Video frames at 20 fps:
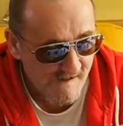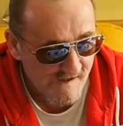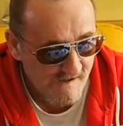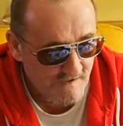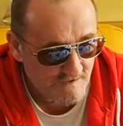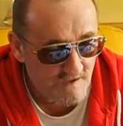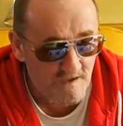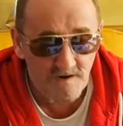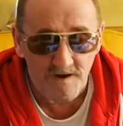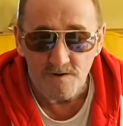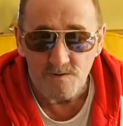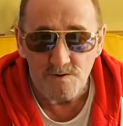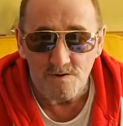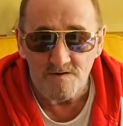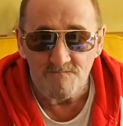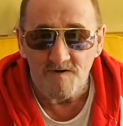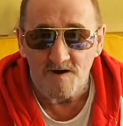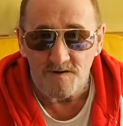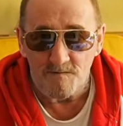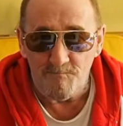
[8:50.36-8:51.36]
Yeah, it should have
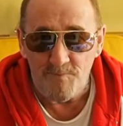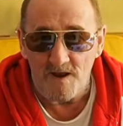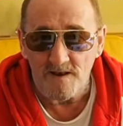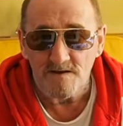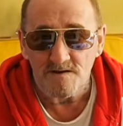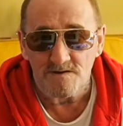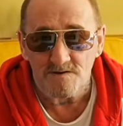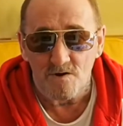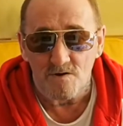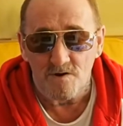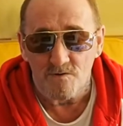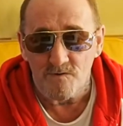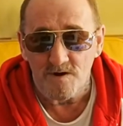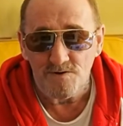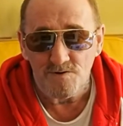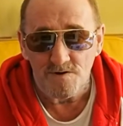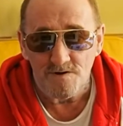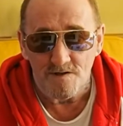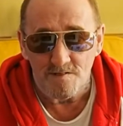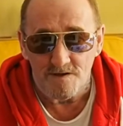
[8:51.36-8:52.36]
had a penstock
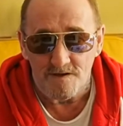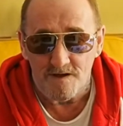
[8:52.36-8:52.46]
originally.